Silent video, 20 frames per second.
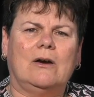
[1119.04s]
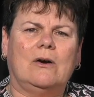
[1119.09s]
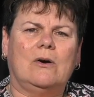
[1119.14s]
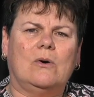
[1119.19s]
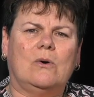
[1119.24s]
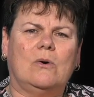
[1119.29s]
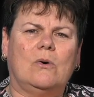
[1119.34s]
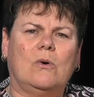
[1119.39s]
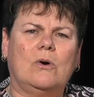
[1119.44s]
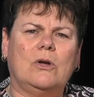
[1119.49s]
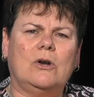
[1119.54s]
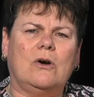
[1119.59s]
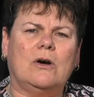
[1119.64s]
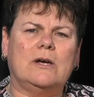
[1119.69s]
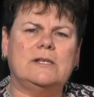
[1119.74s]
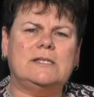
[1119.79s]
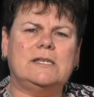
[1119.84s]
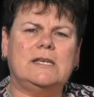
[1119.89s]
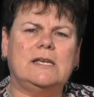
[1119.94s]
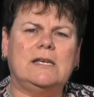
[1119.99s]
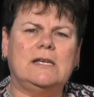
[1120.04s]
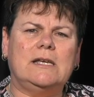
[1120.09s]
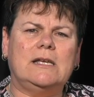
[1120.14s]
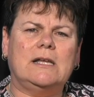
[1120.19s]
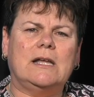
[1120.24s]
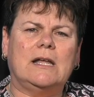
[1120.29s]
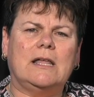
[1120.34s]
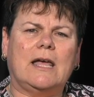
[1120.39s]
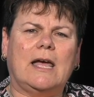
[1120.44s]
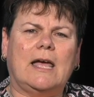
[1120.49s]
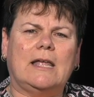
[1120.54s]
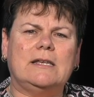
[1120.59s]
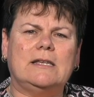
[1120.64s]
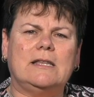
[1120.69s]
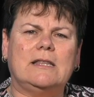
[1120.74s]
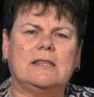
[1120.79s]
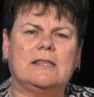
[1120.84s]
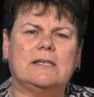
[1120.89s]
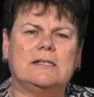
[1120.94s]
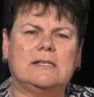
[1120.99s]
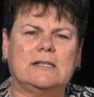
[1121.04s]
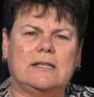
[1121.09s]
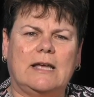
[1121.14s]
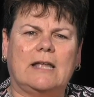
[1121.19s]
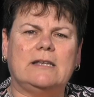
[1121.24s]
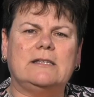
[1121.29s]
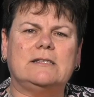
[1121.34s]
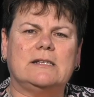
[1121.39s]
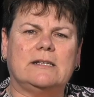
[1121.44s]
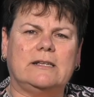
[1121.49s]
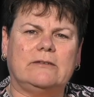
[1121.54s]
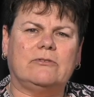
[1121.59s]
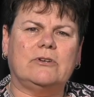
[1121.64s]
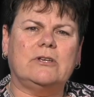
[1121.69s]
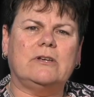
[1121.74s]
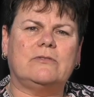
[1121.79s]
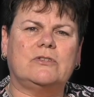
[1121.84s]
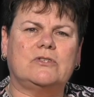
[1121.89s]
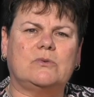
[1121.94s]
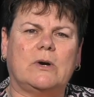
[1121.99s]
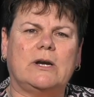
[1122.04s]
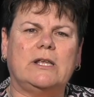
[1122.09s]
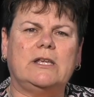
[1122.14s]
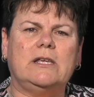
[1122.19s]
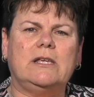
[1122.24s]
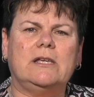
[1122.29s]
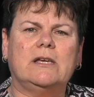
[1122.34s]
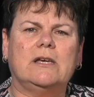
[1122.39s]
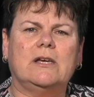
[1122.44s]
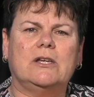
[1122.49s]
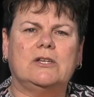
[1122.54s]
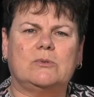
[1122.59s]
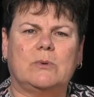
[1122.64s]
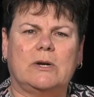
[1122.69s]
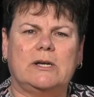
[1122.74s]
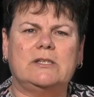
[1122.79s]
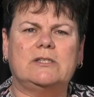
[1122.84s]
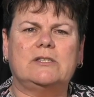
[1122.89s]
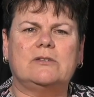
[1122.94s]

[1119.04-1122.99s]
Organising and delivery of the 2020